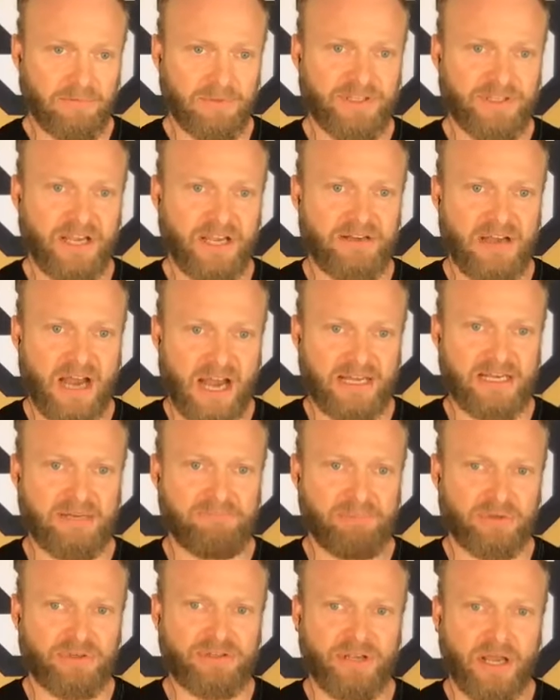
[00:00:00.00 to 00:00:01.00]
say
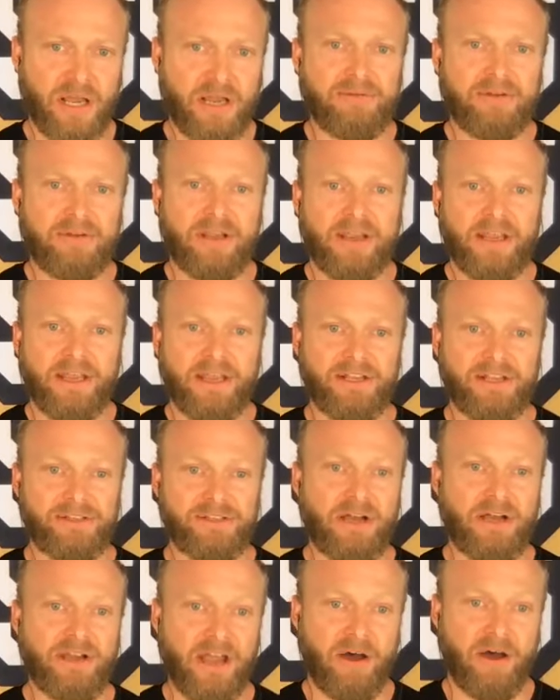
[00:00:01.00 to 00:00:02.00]
90% is
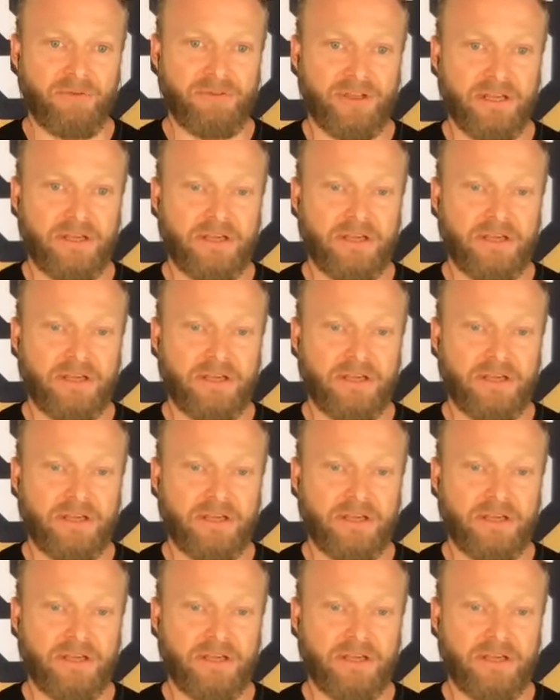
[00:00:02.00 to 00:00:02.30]
unhealthy.